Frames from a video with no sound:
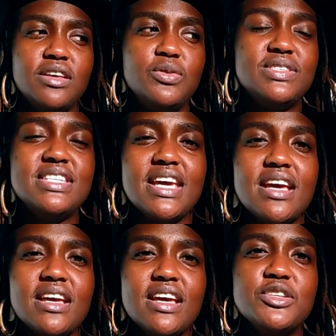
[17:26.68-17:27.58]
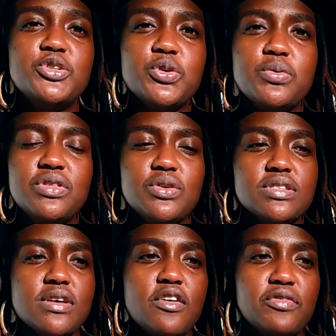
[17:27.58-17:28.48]
you stay in tune with
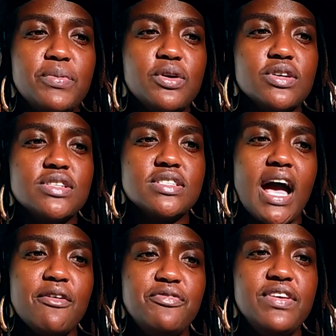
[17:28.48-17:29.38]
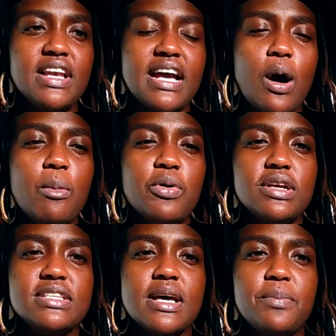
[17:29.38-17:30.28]
yourself, because I feel like our
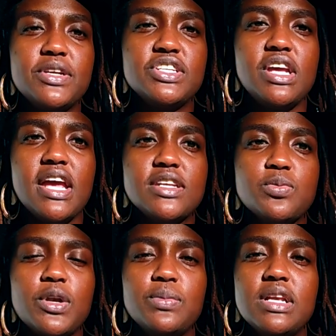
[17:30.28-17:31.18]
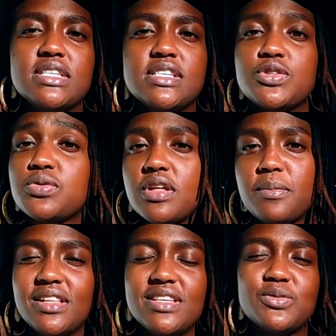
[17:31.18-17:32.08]
bodies appreciate when we listen to
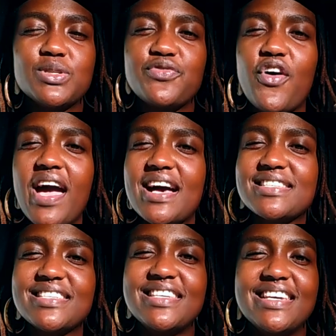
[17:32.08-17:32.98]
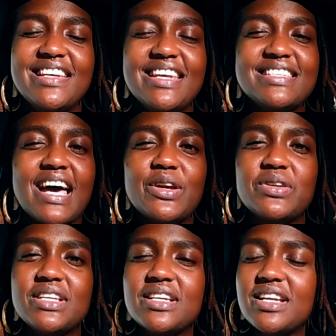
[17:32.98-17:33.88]
them. It's because for hair, skin,
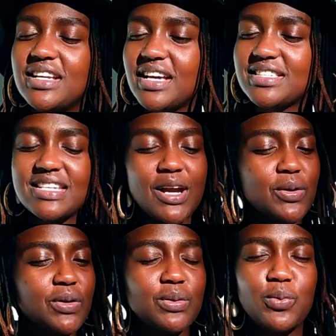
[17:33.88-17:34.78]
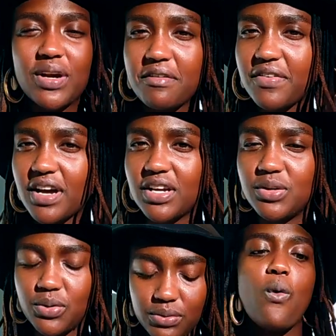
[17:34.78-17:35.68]
internal, external, whatever, you
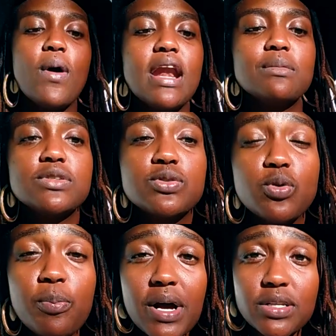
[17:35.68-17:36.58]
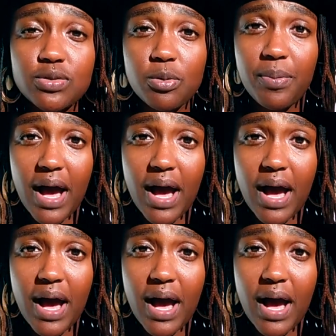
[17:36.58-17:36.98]
know. When I'm super, super